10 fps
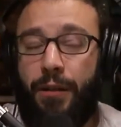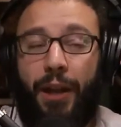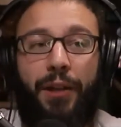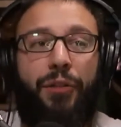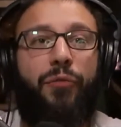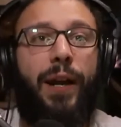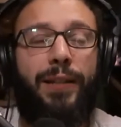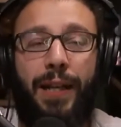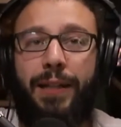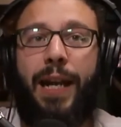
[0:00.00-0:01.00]

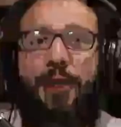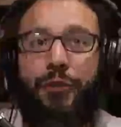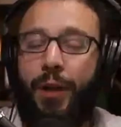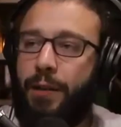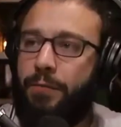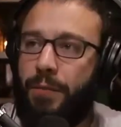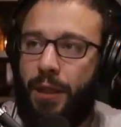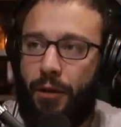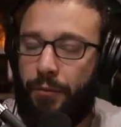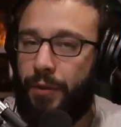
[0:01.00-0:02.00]
threat and danger. And,
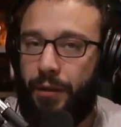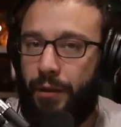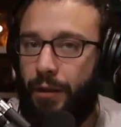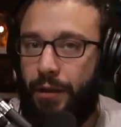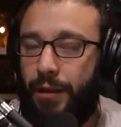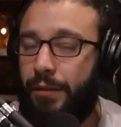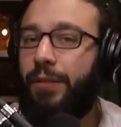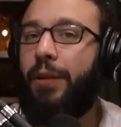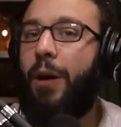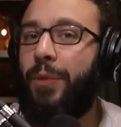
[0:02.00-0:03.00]
you know, this
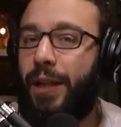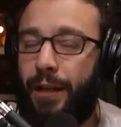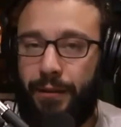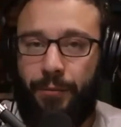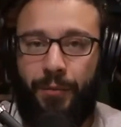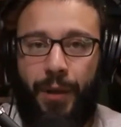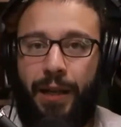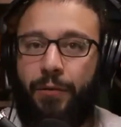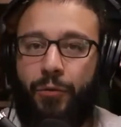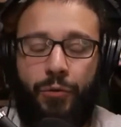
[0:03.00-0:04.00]
is a complicated
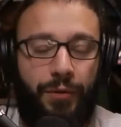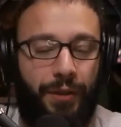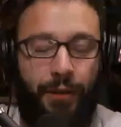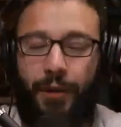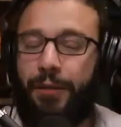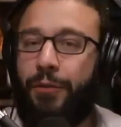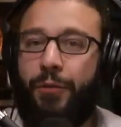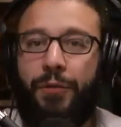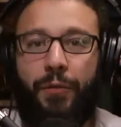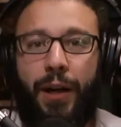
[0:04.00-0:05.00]
debate. Who's the aggressor?
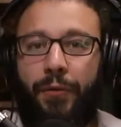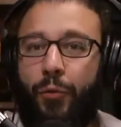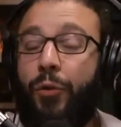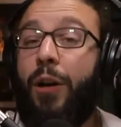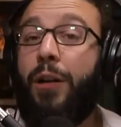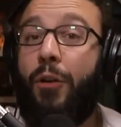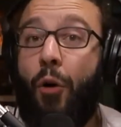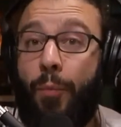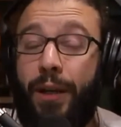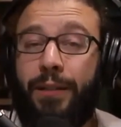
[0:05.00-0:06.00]
Who's whatever? We're not going to
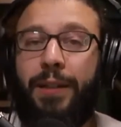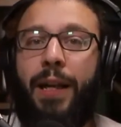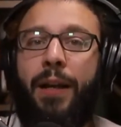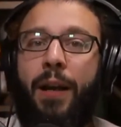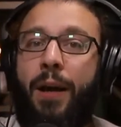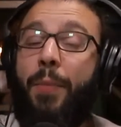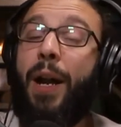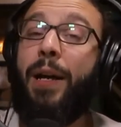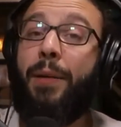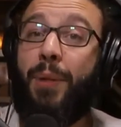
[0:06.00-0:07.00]
open it today. But
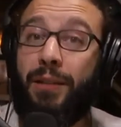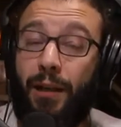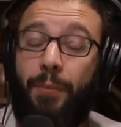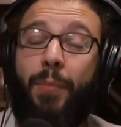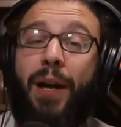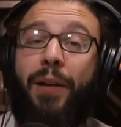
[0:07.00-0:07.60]
I get picked up by a